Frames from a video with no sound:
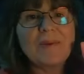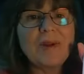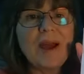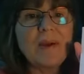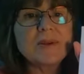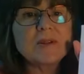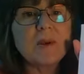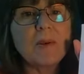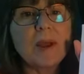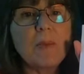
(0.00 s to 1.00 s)
when I was
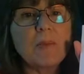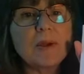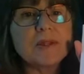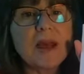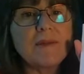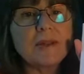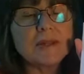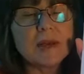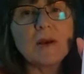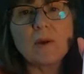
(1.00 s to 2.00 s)
growing up, we used to have this
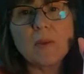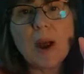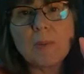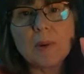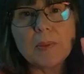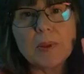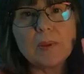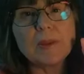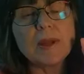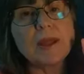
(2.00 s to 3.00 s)
thing called romper
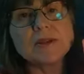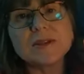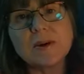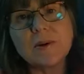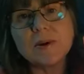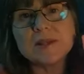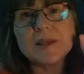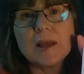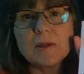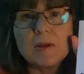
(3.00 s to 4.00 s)
room, and they used to always
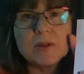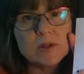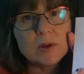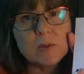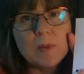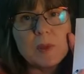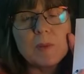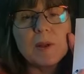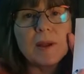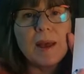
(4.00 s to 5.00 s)
say hello to certain
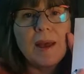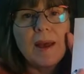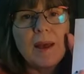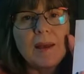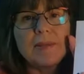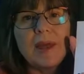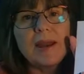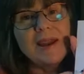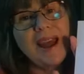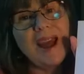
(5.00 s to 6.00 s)
people, and they didn't